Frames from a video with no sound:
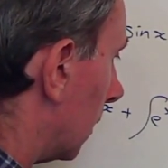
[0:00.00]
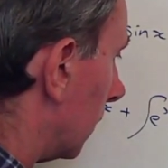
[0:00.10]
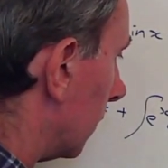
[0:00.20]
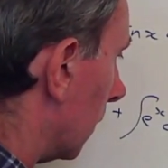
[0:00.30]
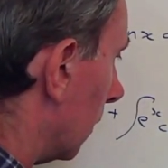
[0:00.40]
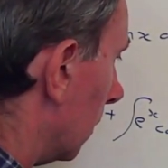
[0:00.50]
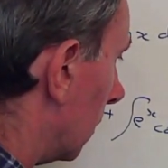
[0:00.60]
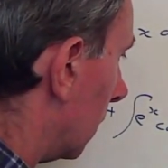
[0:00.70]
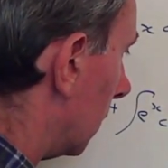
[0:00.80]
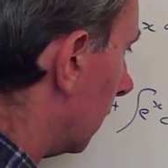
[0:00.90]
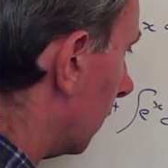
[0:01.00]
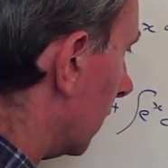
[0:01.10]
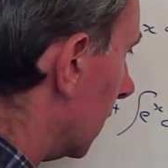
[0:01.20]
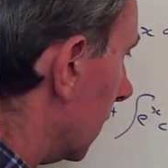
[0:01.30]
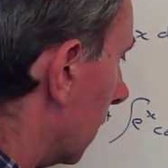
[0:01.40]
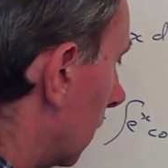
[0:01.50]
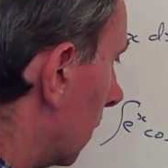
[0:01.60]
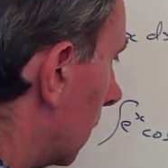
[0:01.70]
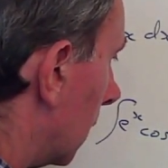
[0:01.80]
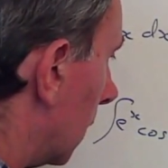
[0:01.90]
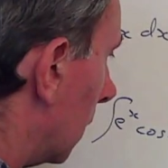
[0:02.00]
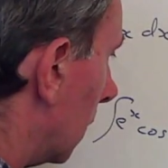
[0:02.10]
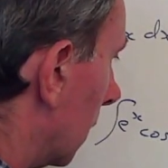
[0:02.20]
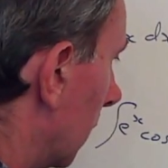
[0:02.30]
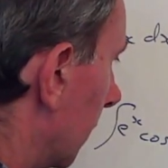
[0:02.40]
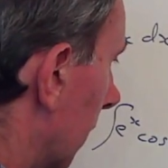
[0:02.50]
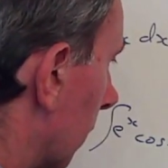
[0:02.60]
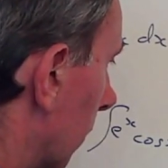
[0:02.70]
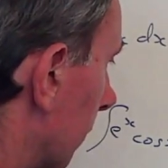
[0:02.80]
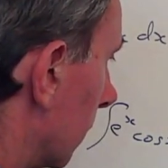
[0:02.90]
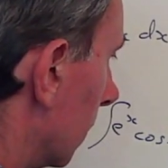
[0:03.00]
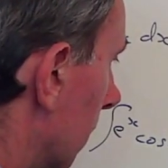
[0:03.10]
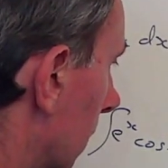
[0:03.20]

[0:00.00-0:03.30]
So v is equal to